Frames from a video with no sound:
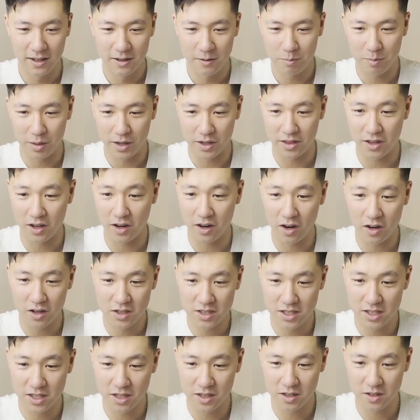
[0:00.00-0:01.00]
But there are
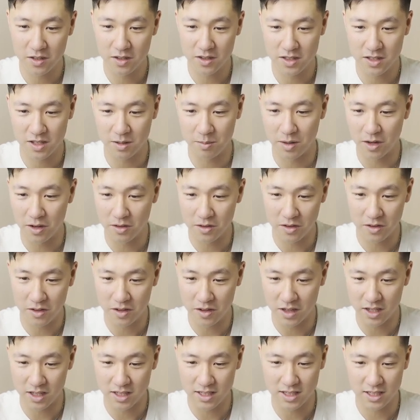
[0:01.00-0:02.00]
still some other
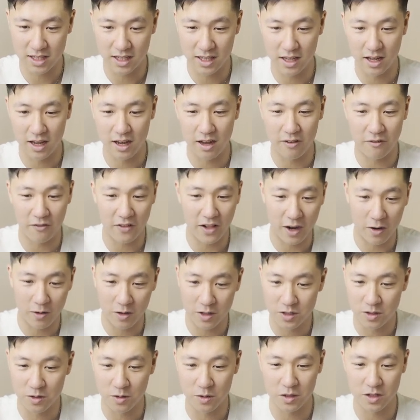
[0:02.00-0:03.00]
things, flower
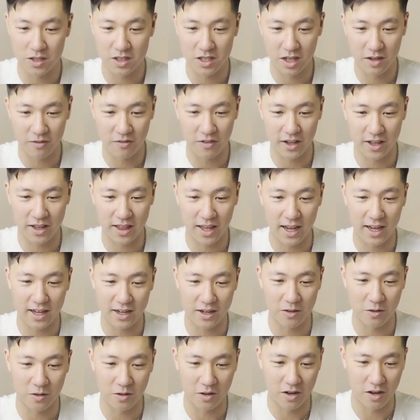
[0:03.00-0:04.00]
stores, stuff like that
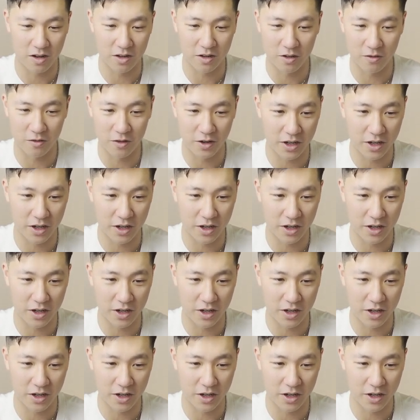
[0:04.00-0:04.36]
going on over